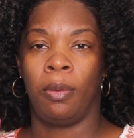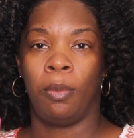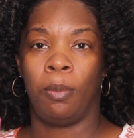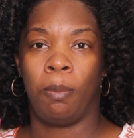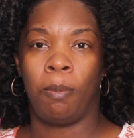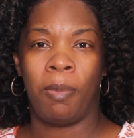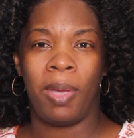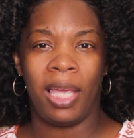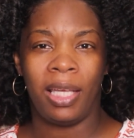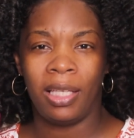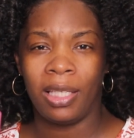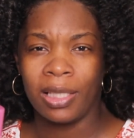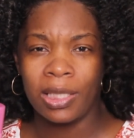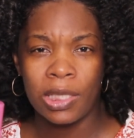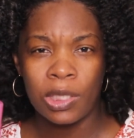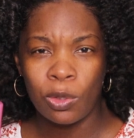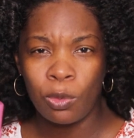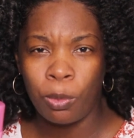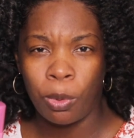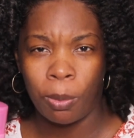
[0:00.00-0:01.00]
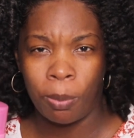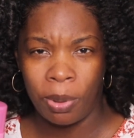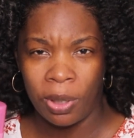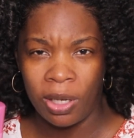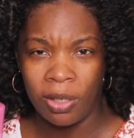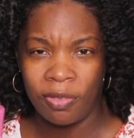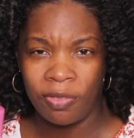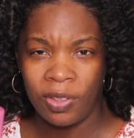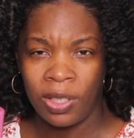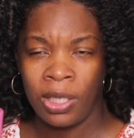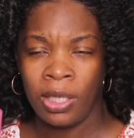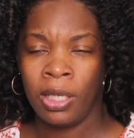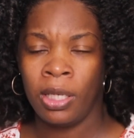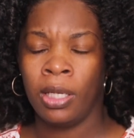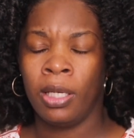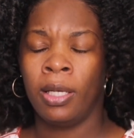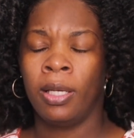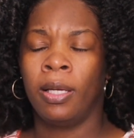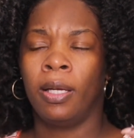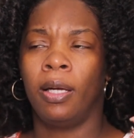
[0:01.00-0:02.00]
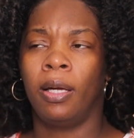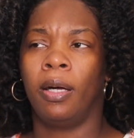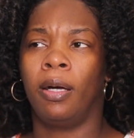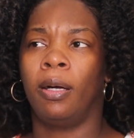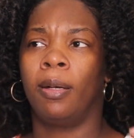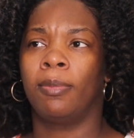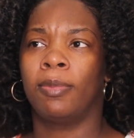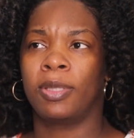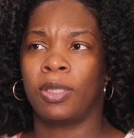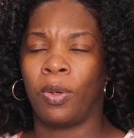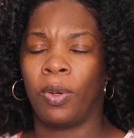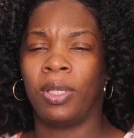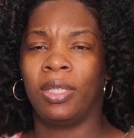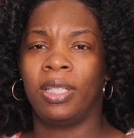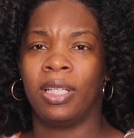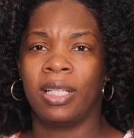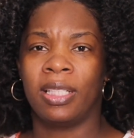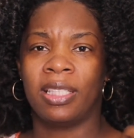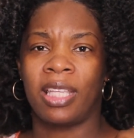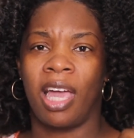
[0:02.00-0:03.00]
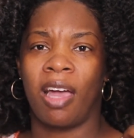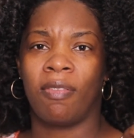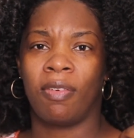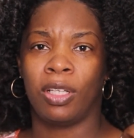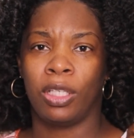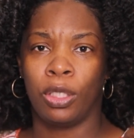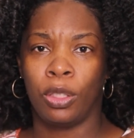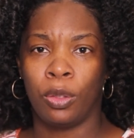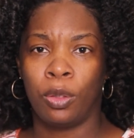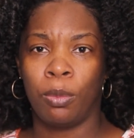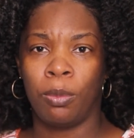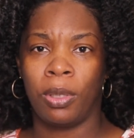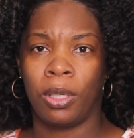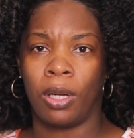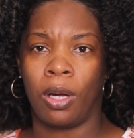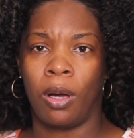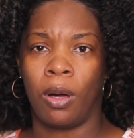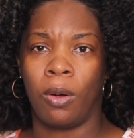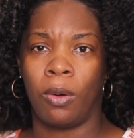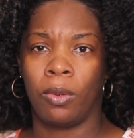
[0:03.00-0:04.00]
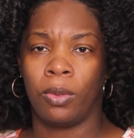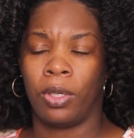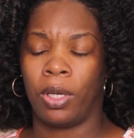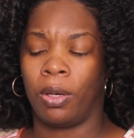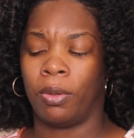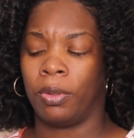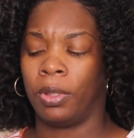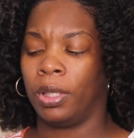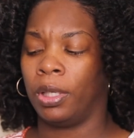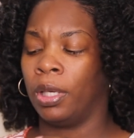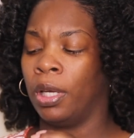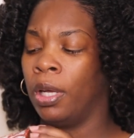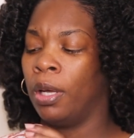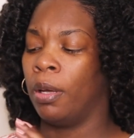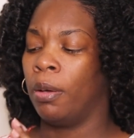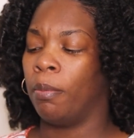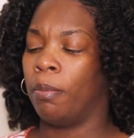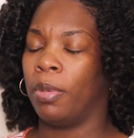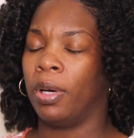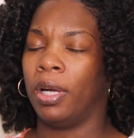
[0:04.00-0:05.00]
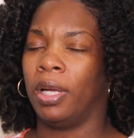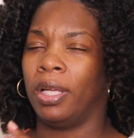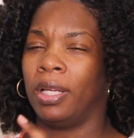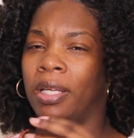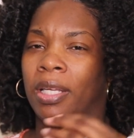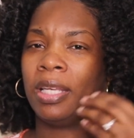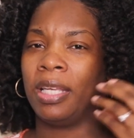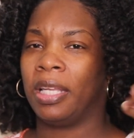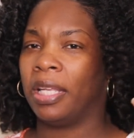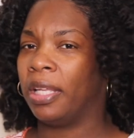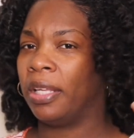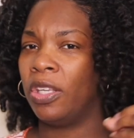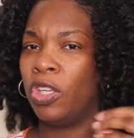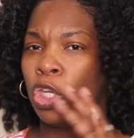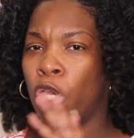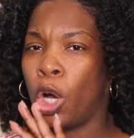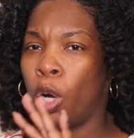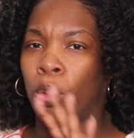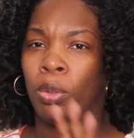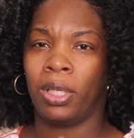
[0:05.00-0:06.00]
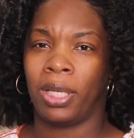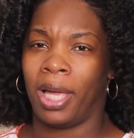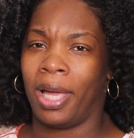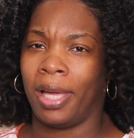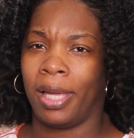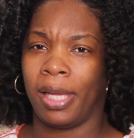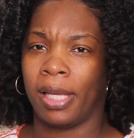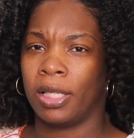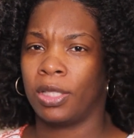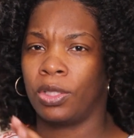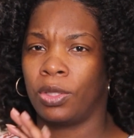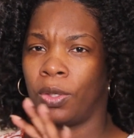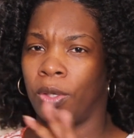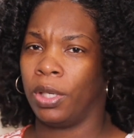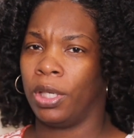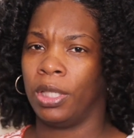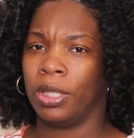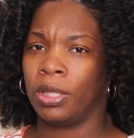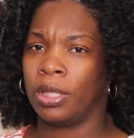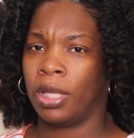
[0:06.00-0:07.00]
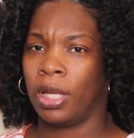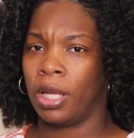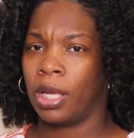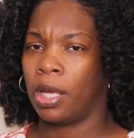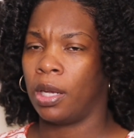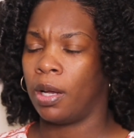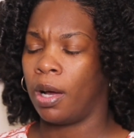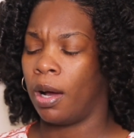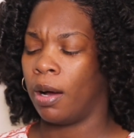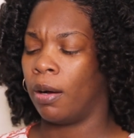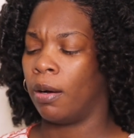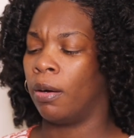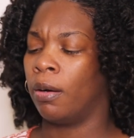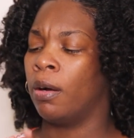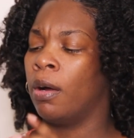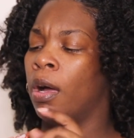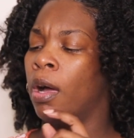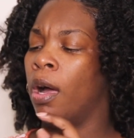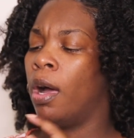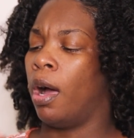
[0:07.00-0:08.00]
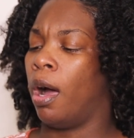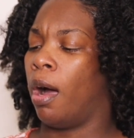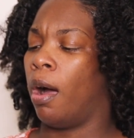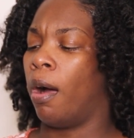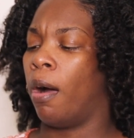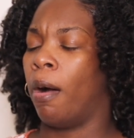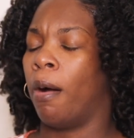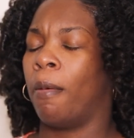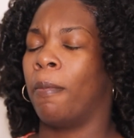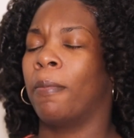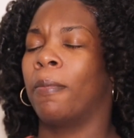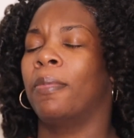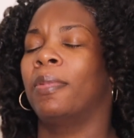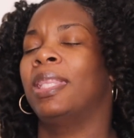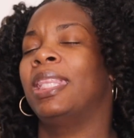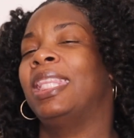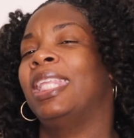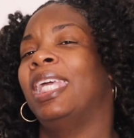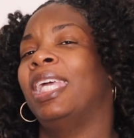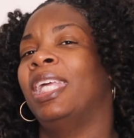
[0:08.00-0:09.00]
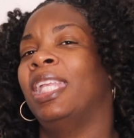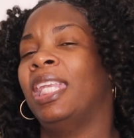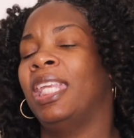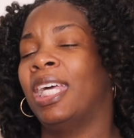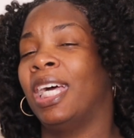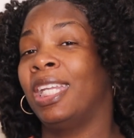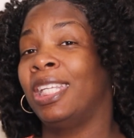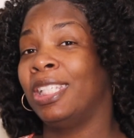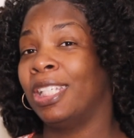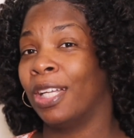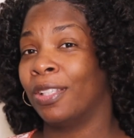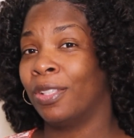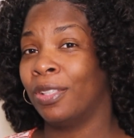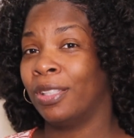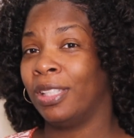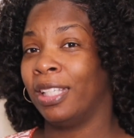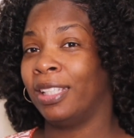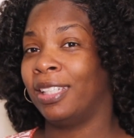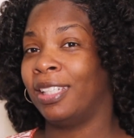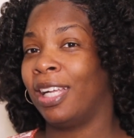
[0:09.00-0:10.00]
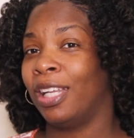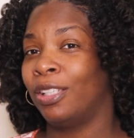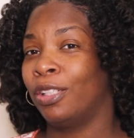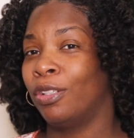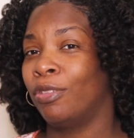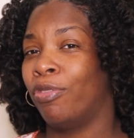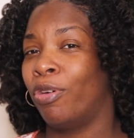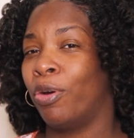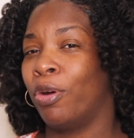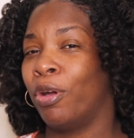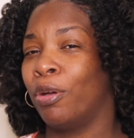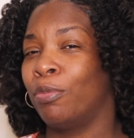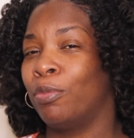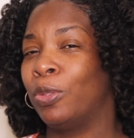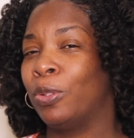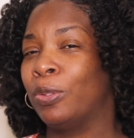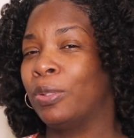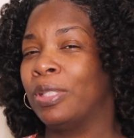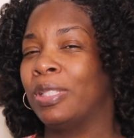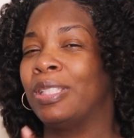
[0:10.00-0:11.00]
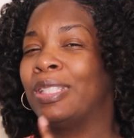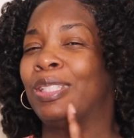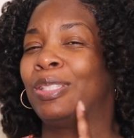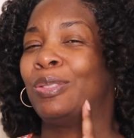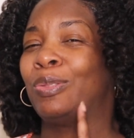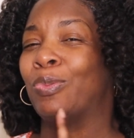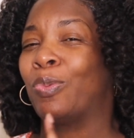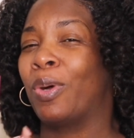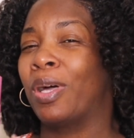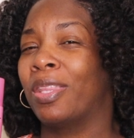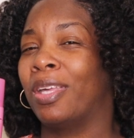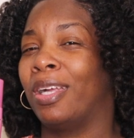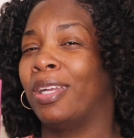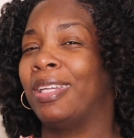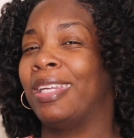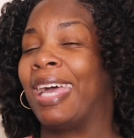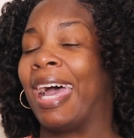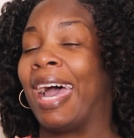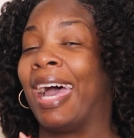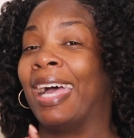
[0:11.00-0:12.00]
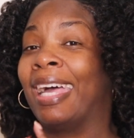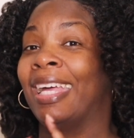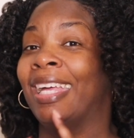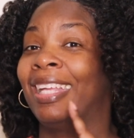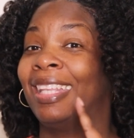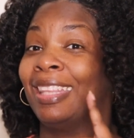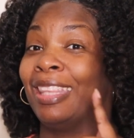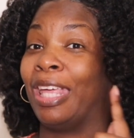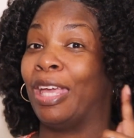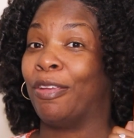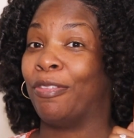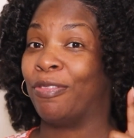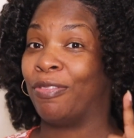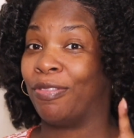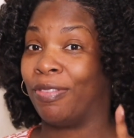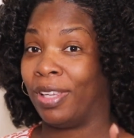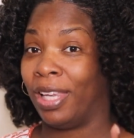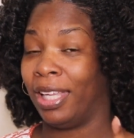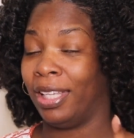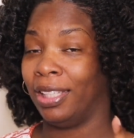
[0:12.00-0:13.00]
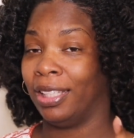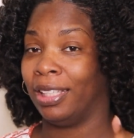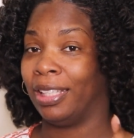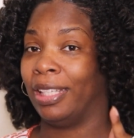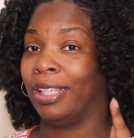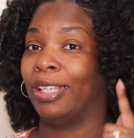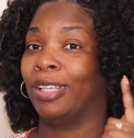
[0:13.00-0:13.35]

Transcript: make it super puffy. So it does have a little bit of hold on it, but no cast or anything at all. Then another thing that I look for in mousses is whether or not they flake.